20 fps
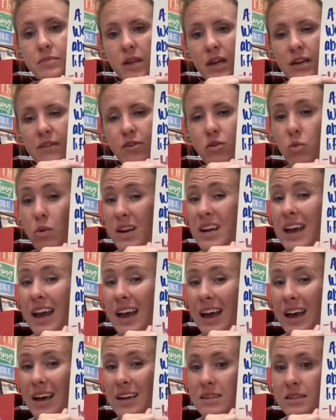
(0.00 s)
And if you want to
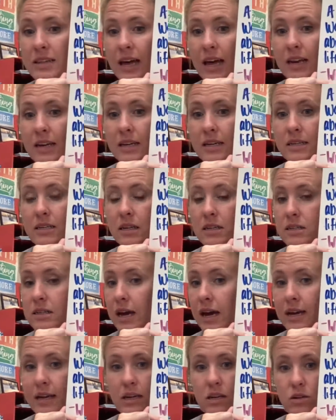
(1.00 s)
add that it does
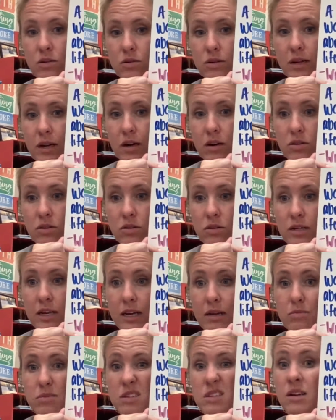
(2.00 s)
not include characters'
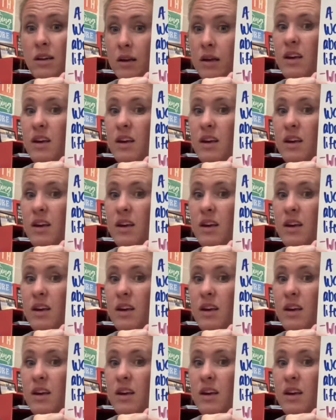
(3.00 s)
names,